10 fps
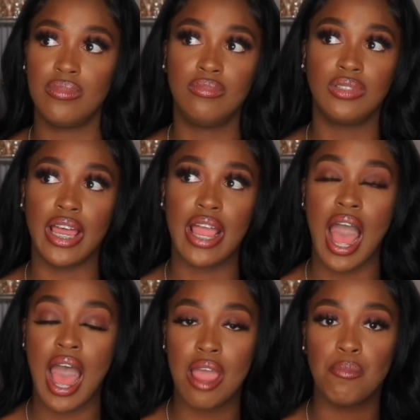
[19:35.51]
like
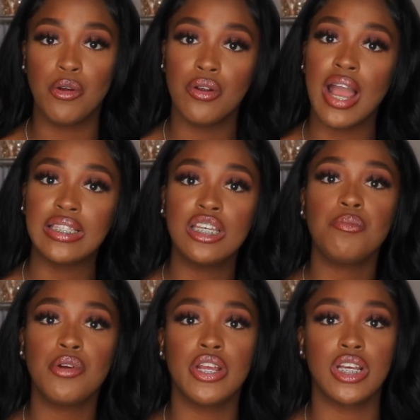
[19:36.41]
I did a
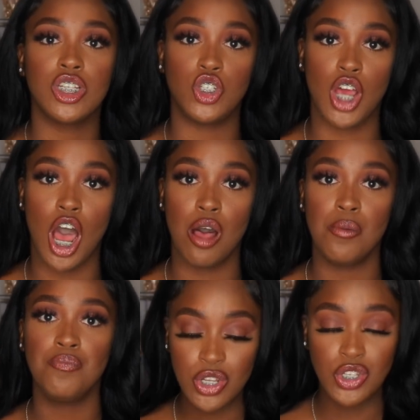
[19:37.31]
pretty good job.